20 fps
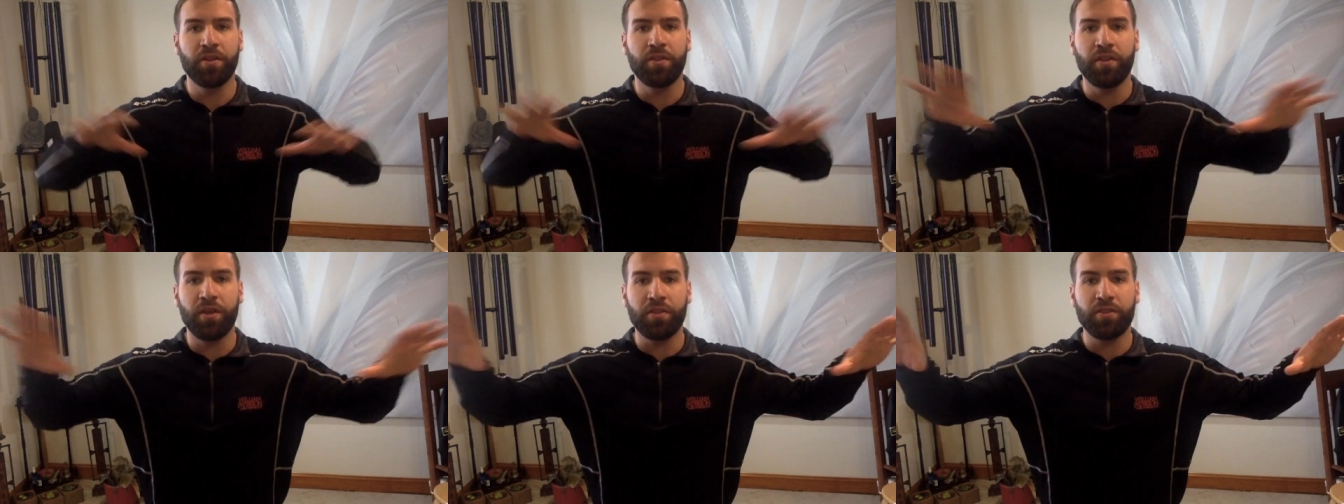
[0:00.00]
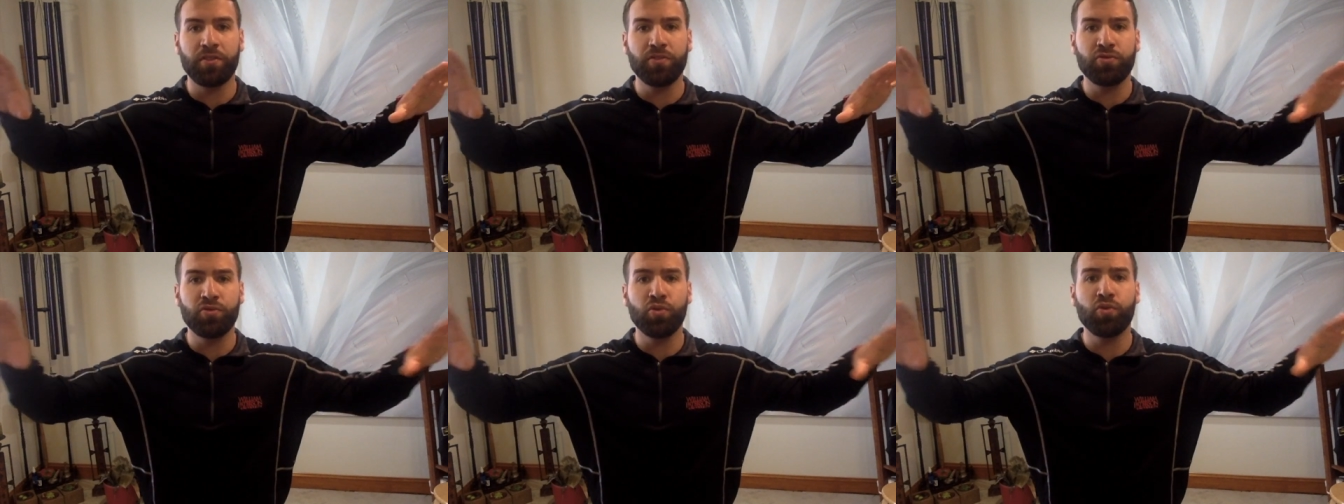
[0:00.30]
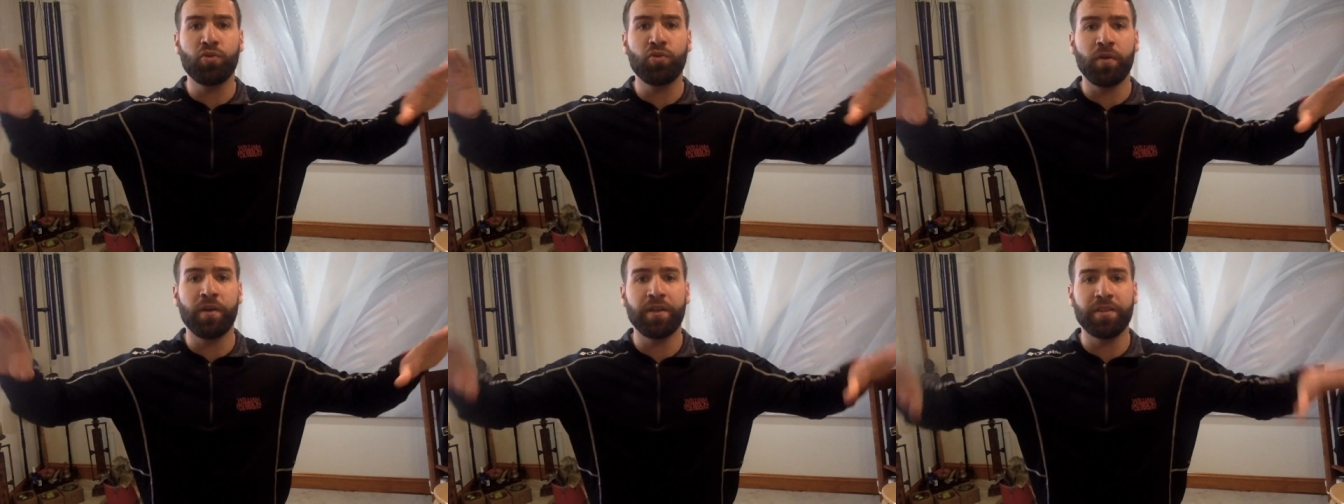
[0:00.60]
Nothing too
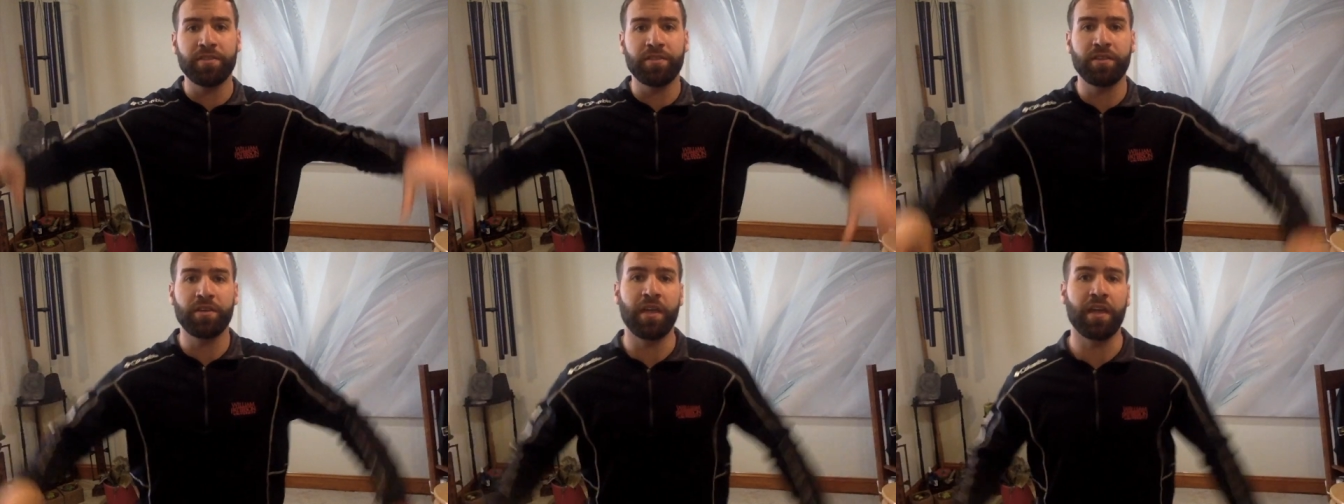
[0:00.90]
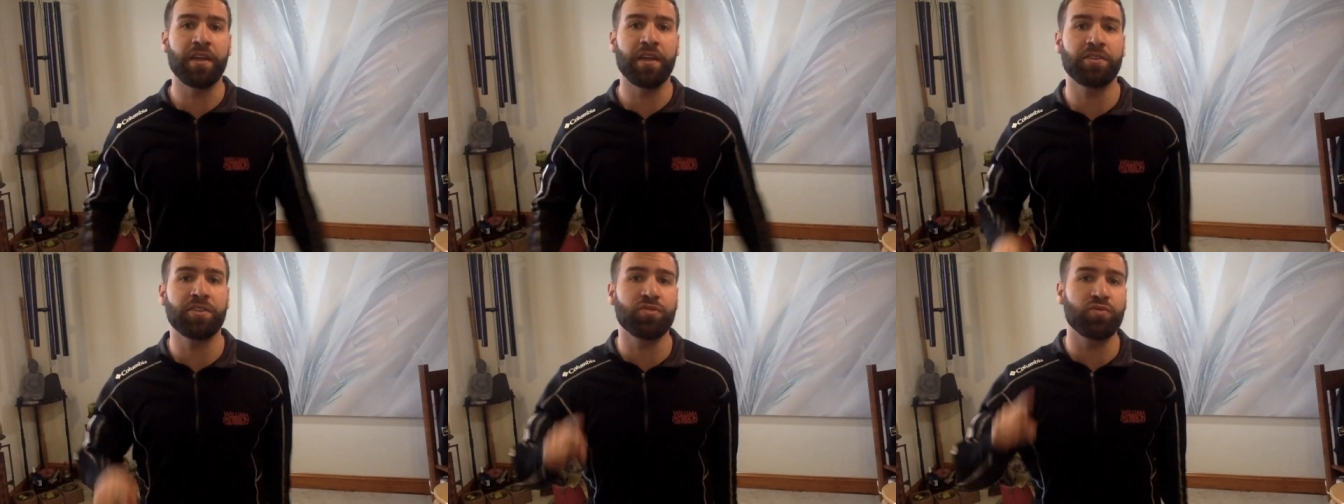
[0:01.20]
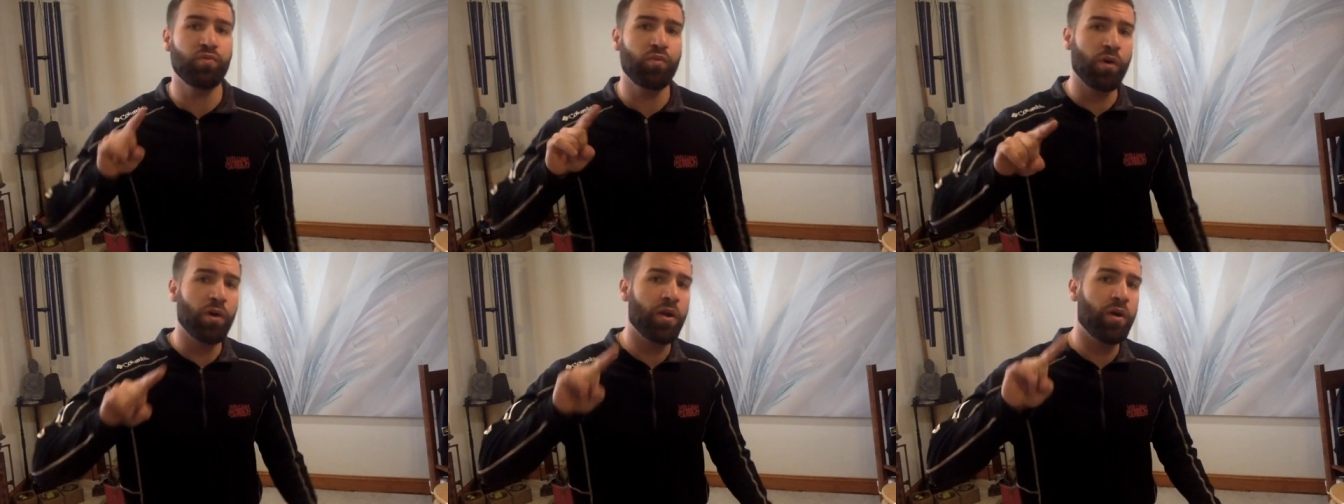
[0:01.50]
crazy, okay?
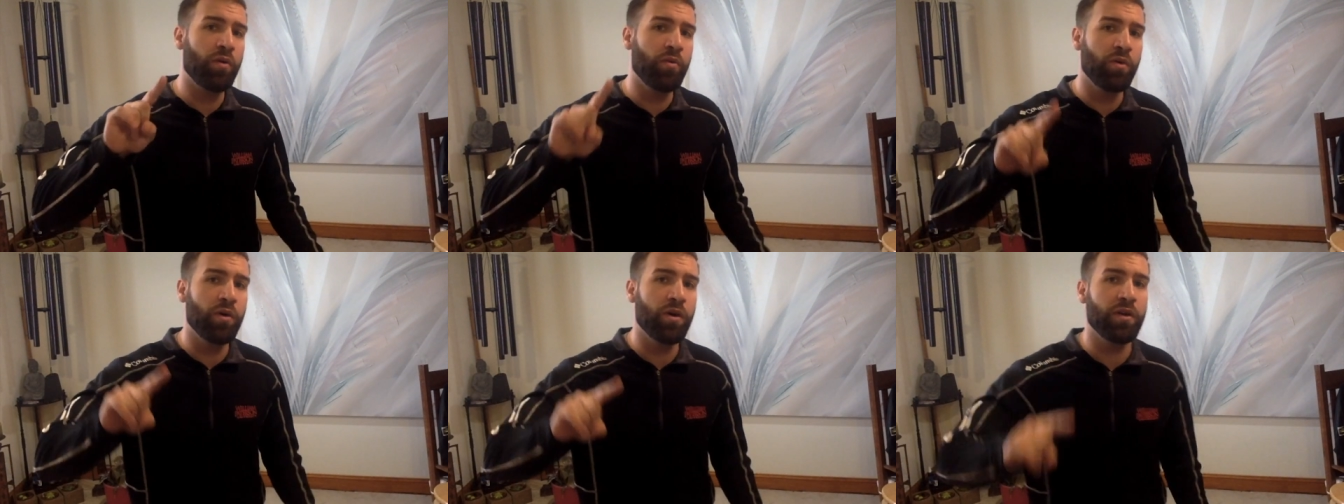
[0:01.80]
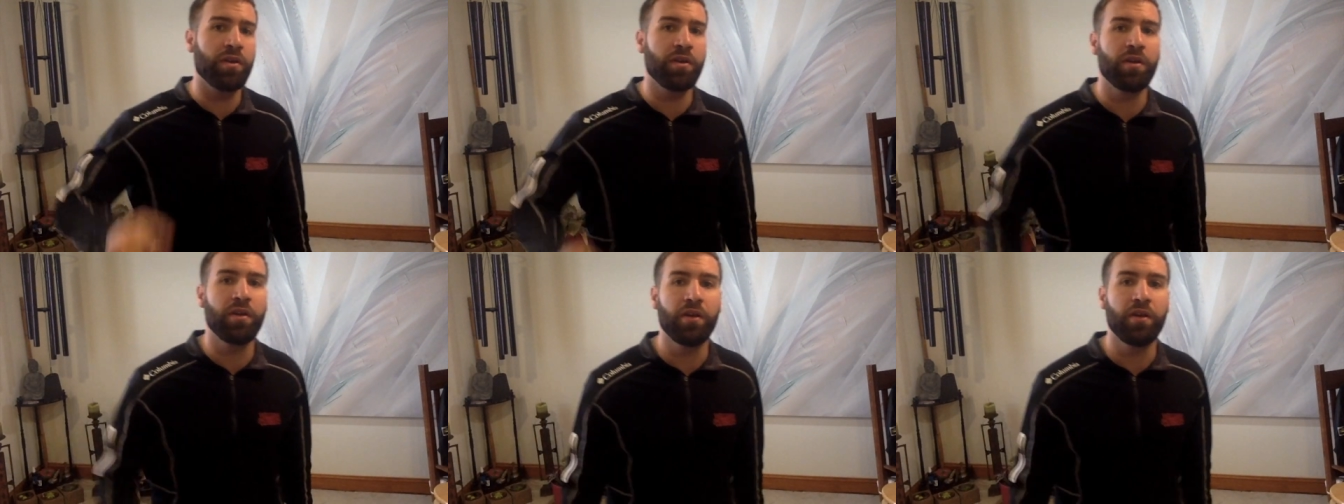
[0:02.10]
Just one-on-one.